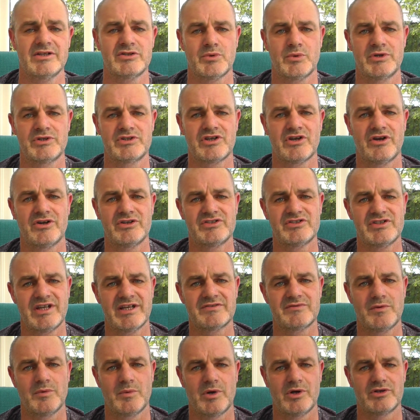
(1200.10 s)
always guys,
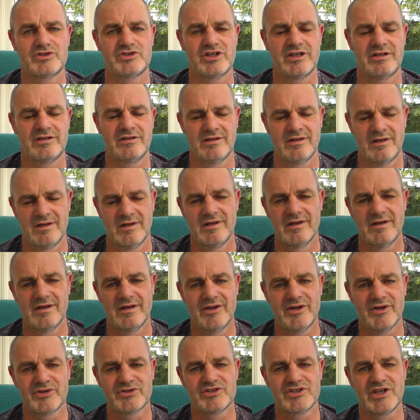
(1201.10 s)
thanks for watching,
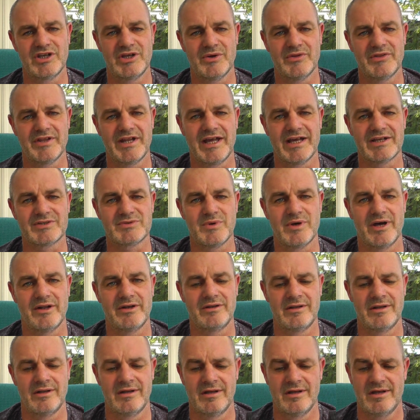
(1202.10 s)
and I'll see you on the next
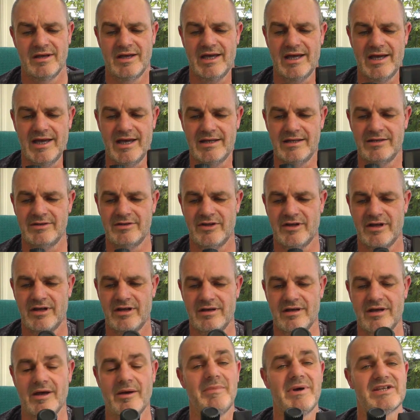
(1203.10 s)
one. And
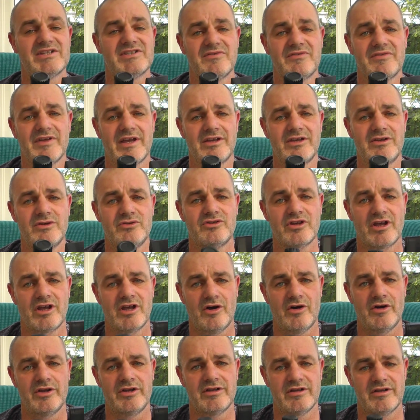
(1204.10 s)
a massive thank you to
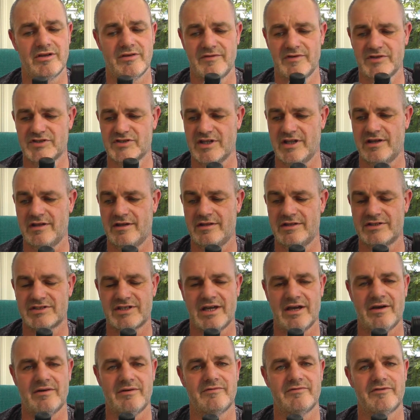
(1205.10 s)
Guide for sending this
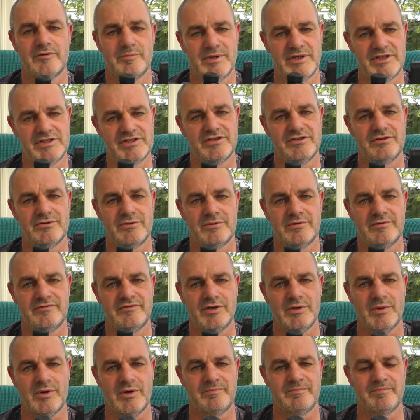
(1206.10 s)
out for me to do a
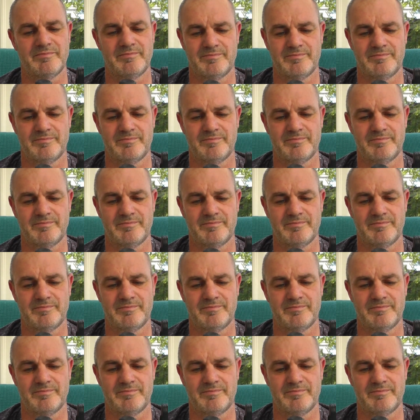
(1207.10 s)
review on.